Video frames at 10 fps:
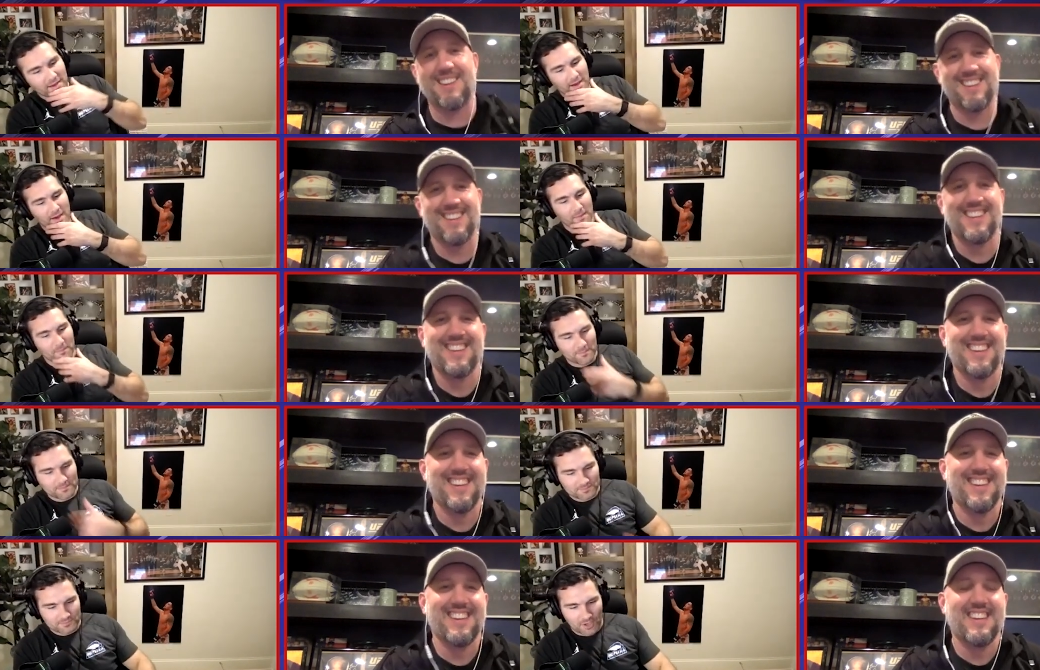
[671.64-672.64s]
Speaker 1: um,
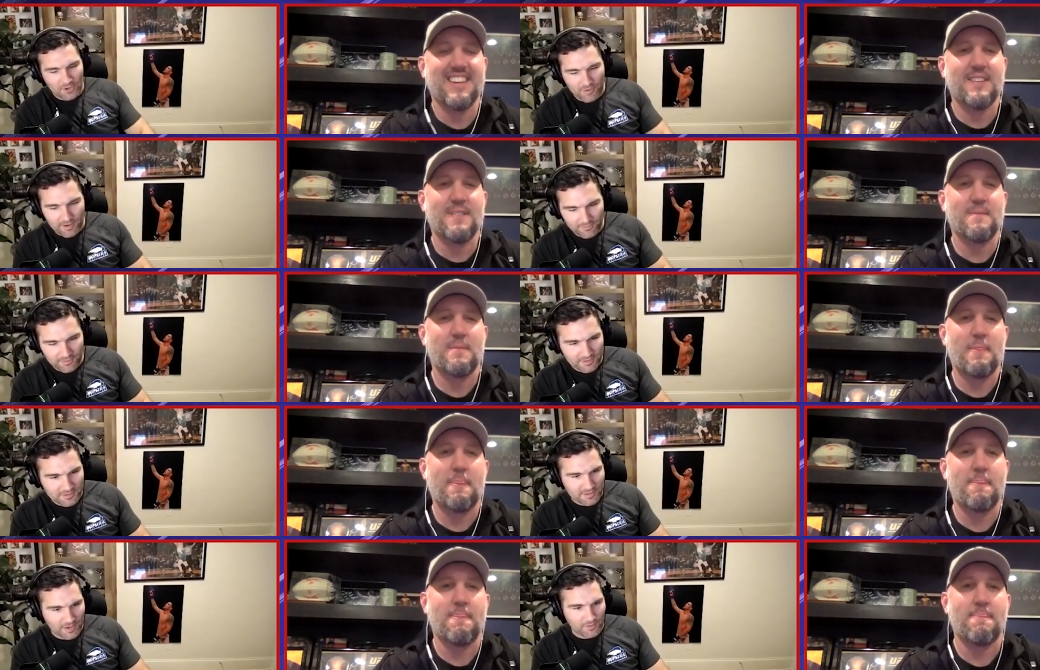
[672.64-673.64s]
are you ready for
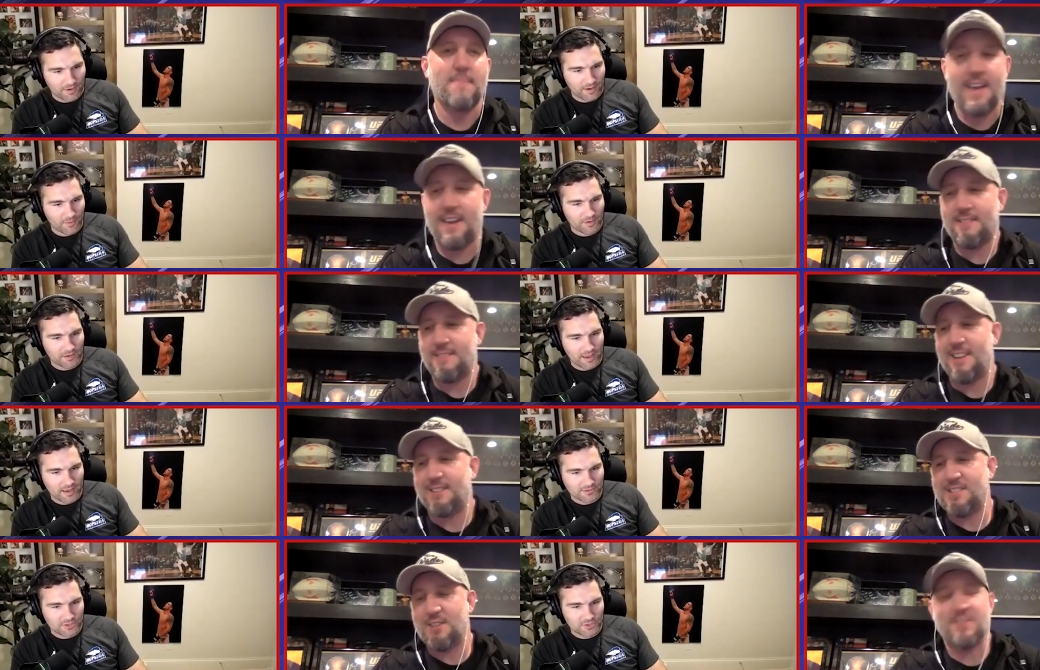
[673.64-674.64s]
this? I want to. Yeah, I want to yeah,
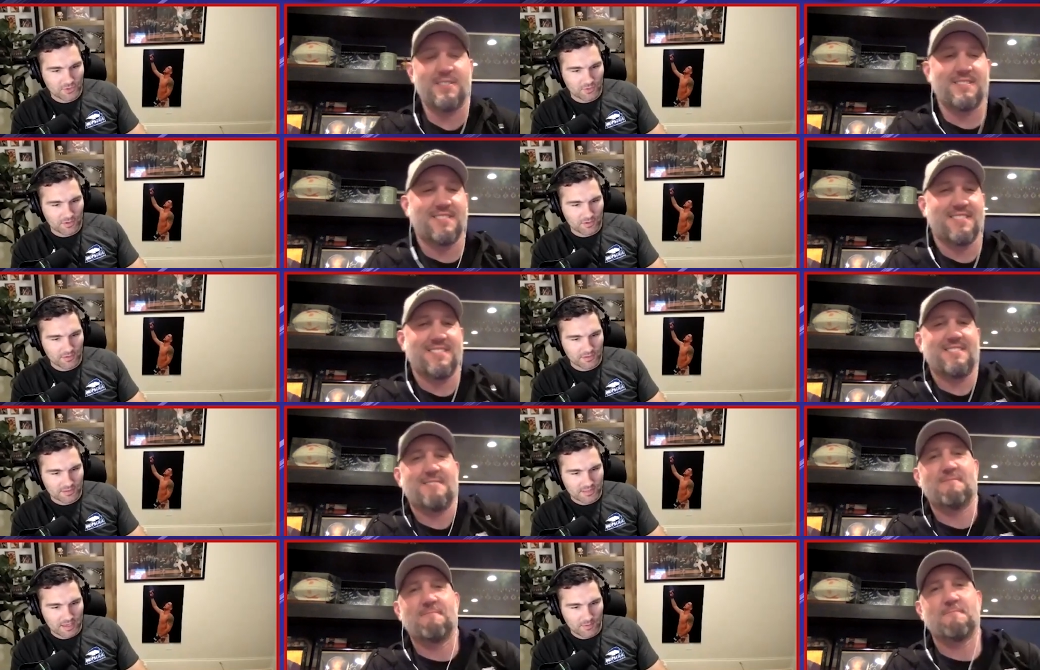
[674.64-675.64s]
ask you the
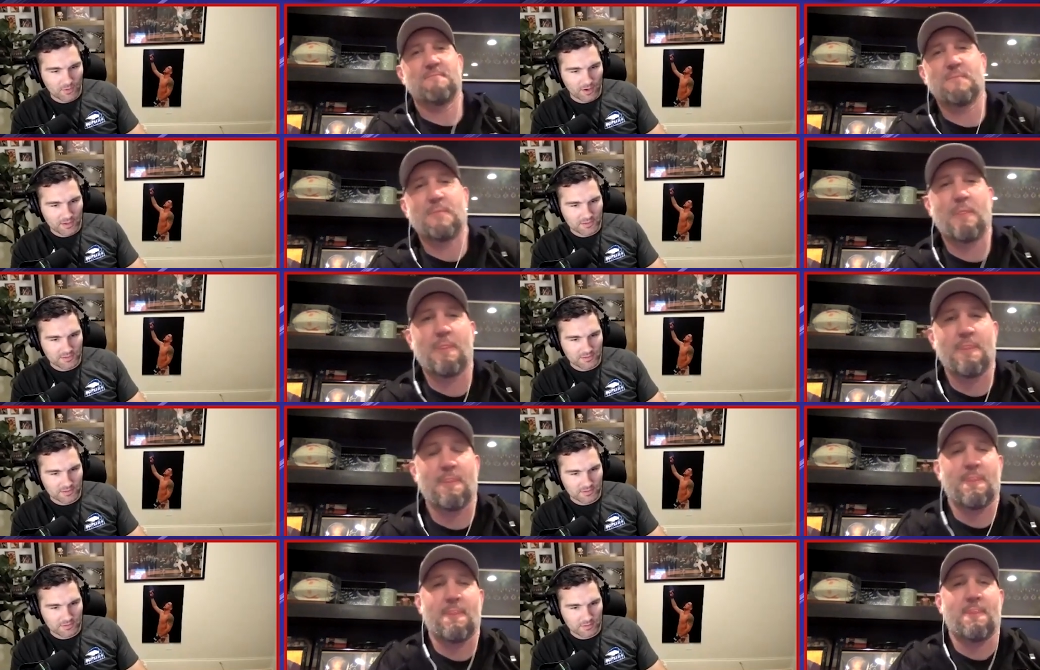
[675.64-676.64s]
same
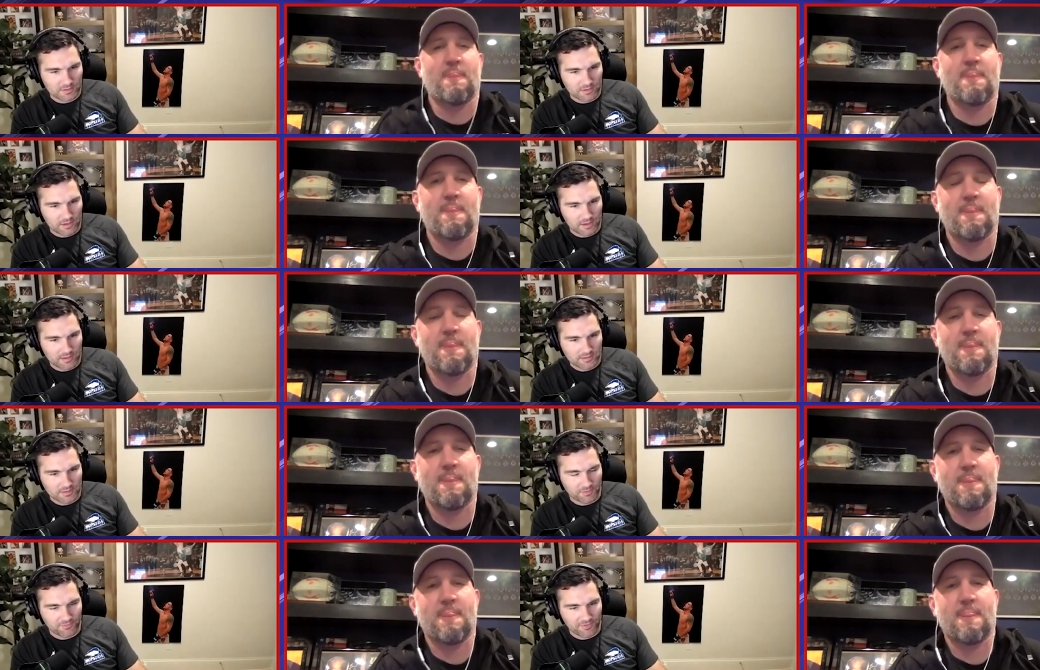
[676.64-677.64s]
questions as a
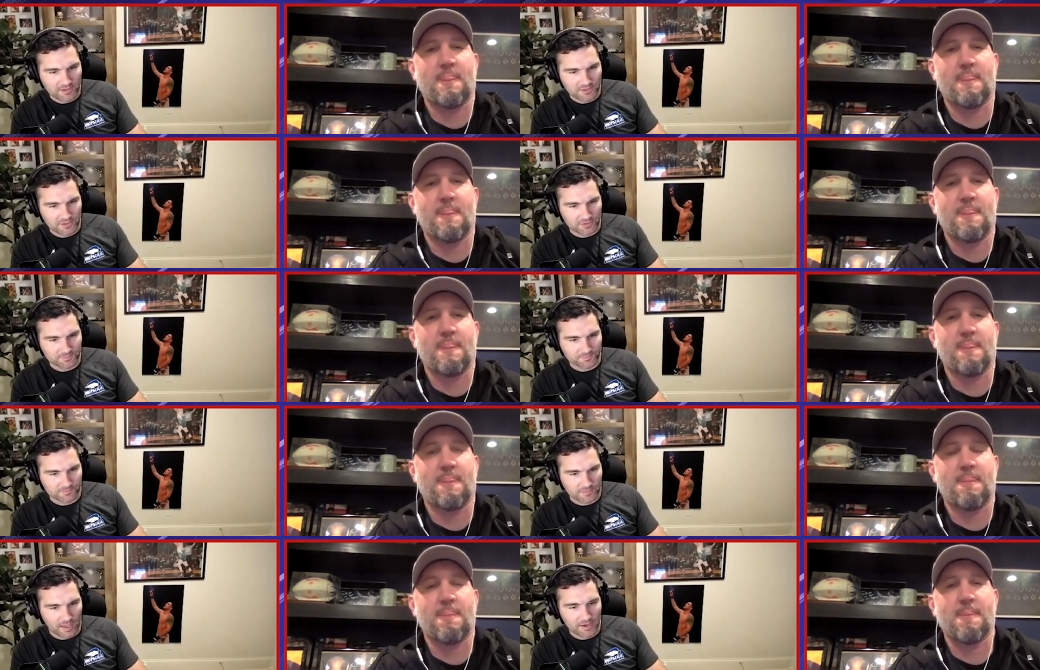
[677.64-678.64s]
professional
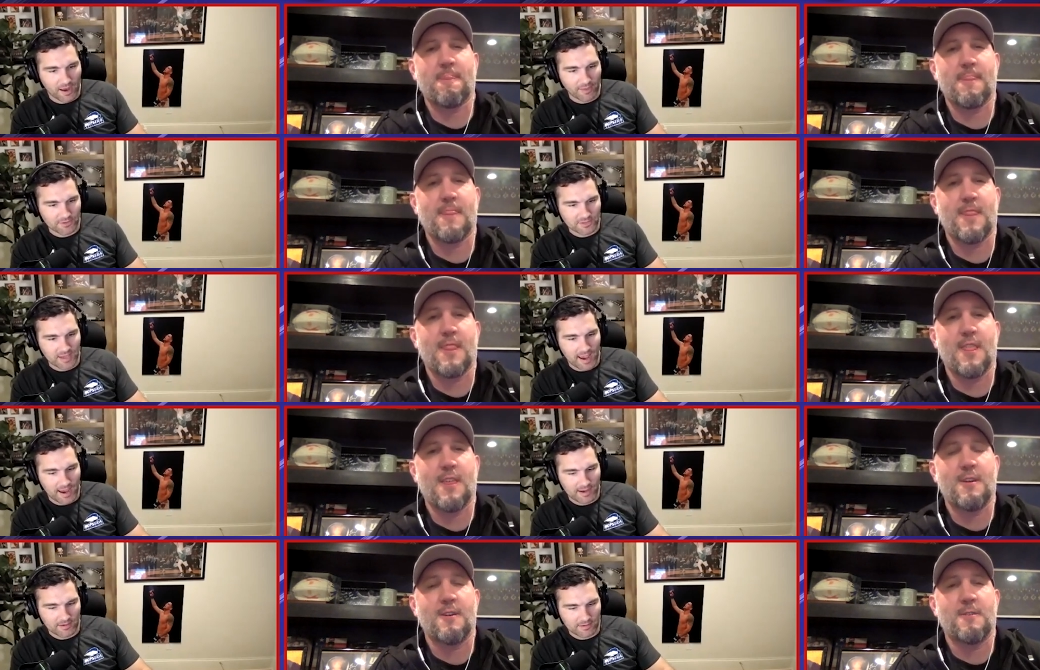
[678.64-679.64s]
on the other
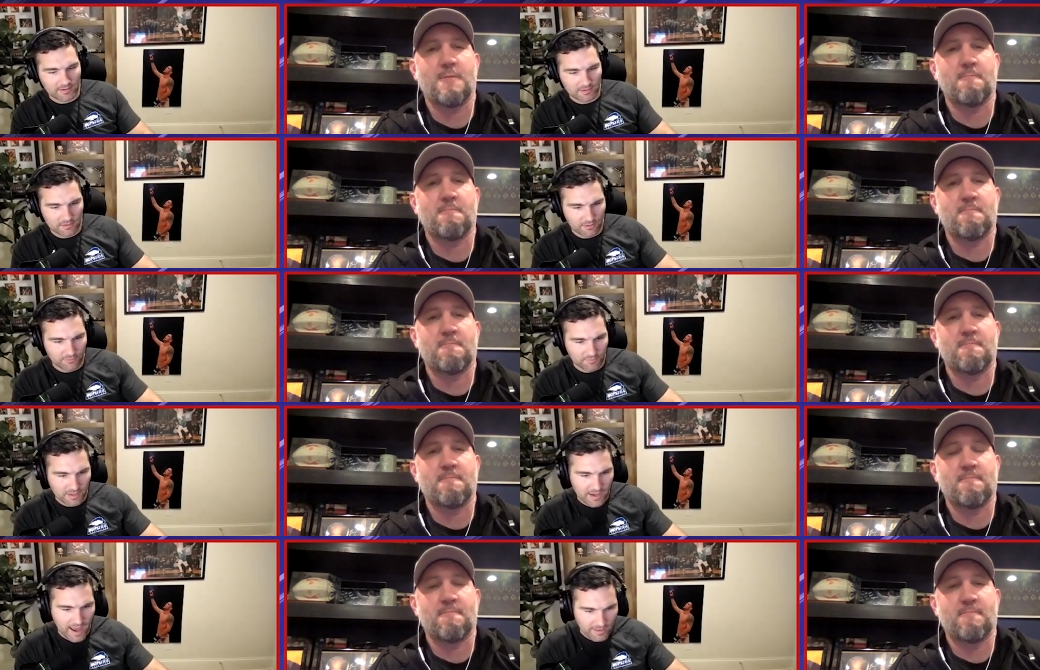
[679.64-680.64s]
side of
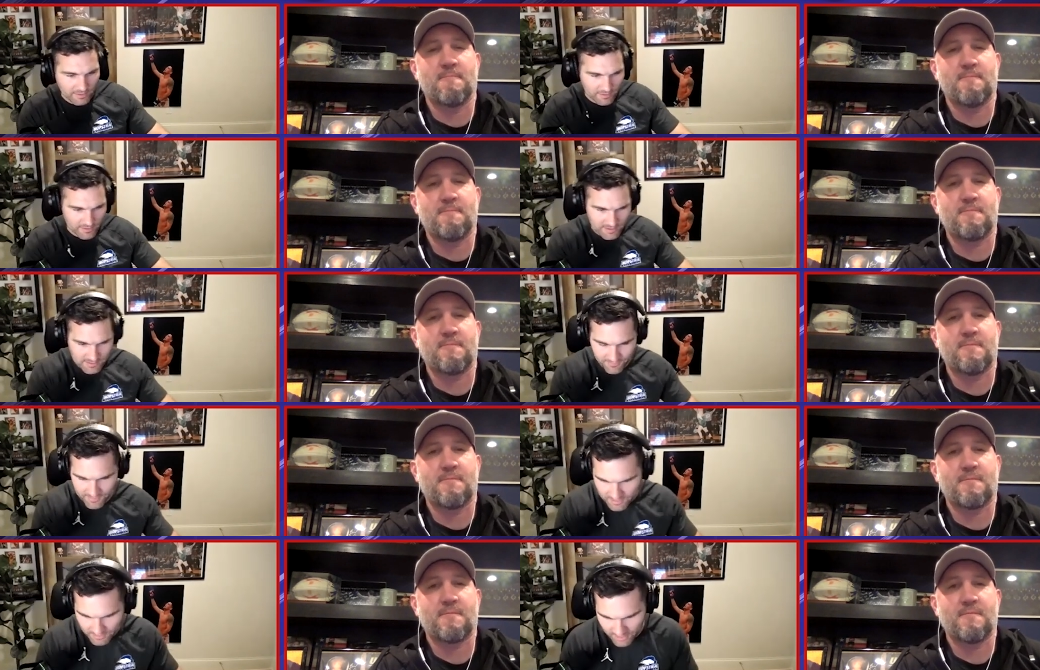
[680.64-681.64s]
being an athlete as the
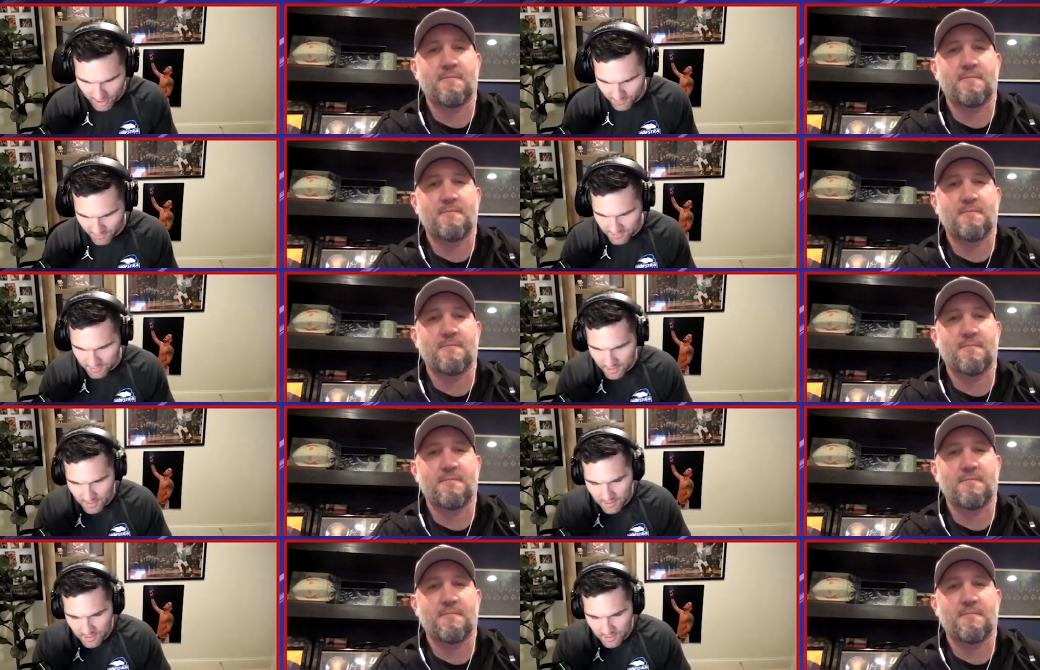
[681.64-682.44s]
physical therapist,